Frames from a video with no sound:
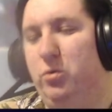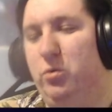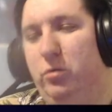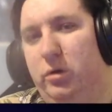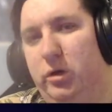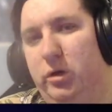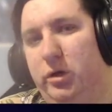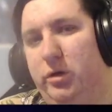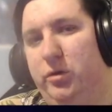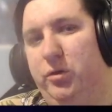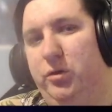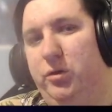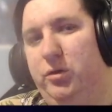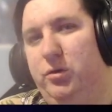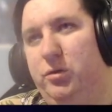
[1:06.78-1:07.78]
Well,
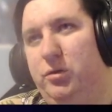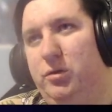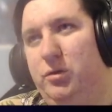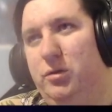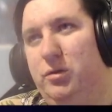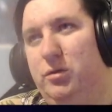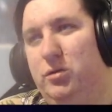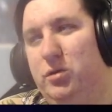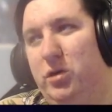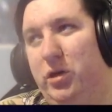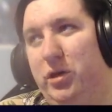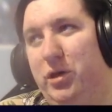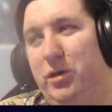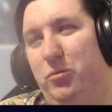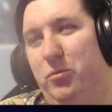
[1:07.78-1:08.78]

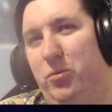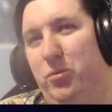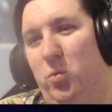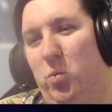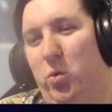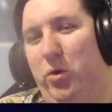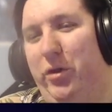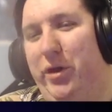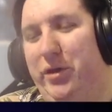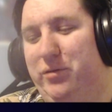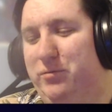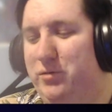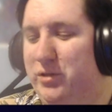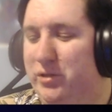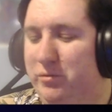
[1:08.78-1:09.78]
okay. They
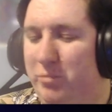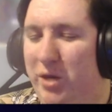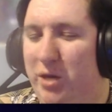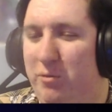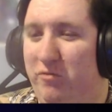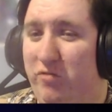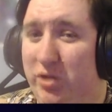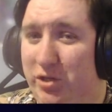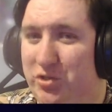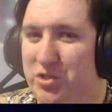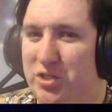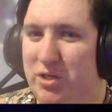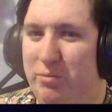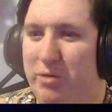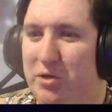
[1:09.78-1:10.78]
made him a villain
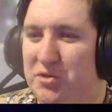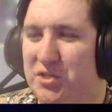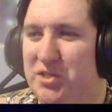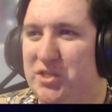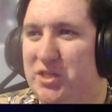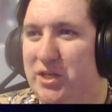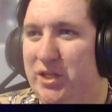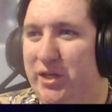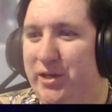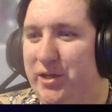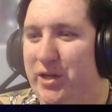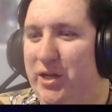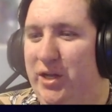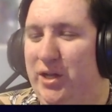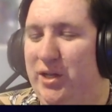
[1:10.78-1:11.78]
just then, but I was going to say, like,
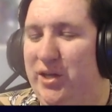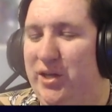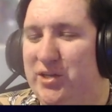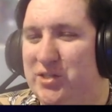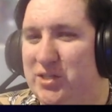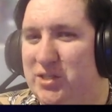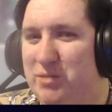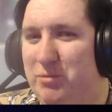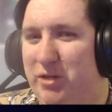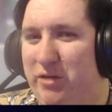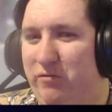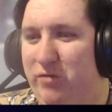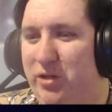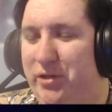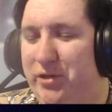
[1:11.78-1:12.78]
he doesn't seem like
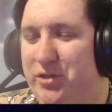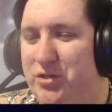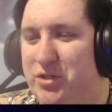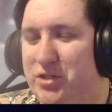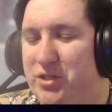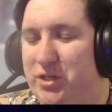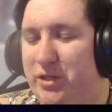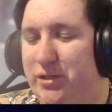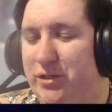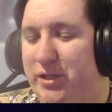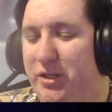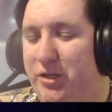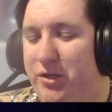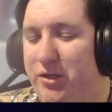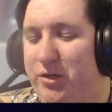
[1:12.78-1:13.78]
a villain. He's just saying,
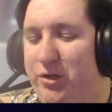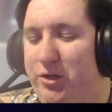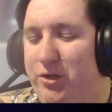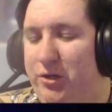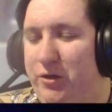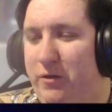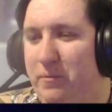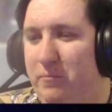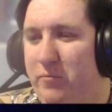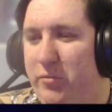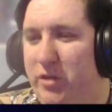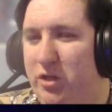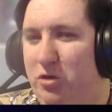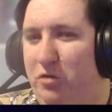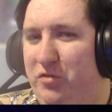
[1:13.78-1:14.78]
like,
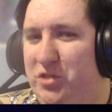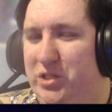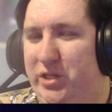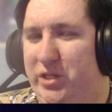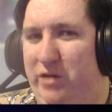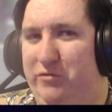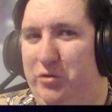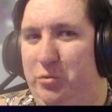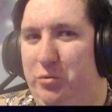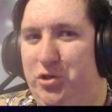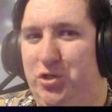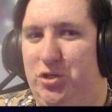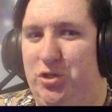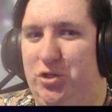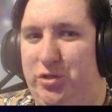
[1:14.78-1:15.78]
obviously every
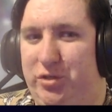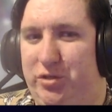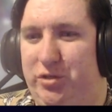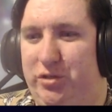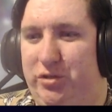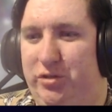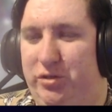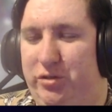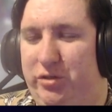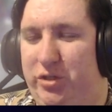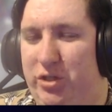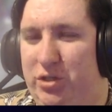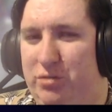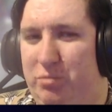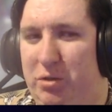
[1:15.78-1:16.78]
wish
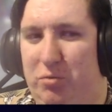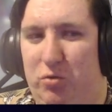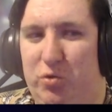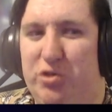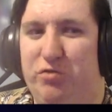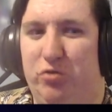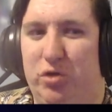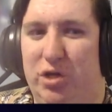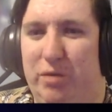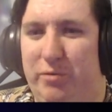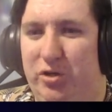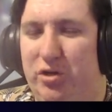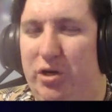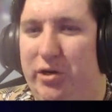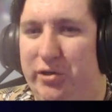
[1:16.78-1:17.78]
that people wish for can't
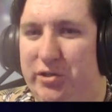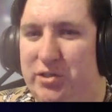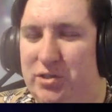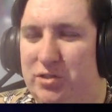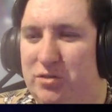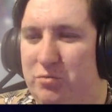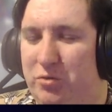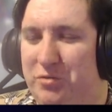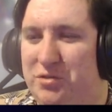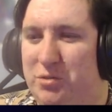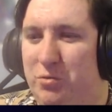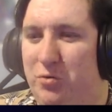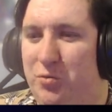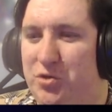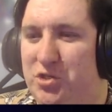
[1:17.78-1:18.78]
be granted, because what if
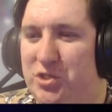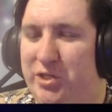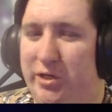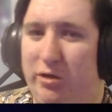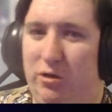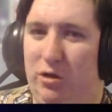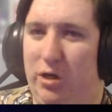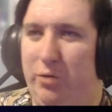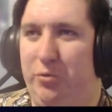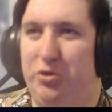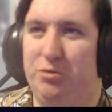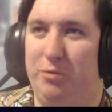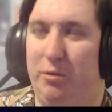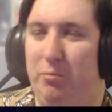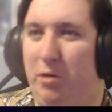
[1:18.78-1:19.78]
someone wishes, like, oh, I
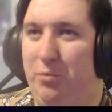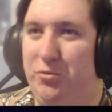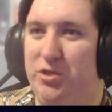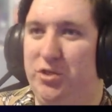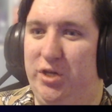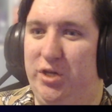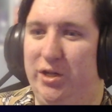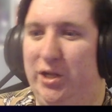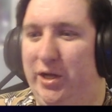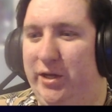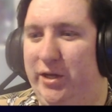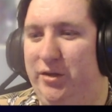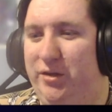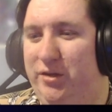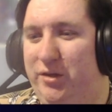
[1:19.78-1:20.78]
wish my mum was dead,
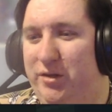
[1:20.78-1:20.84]
like,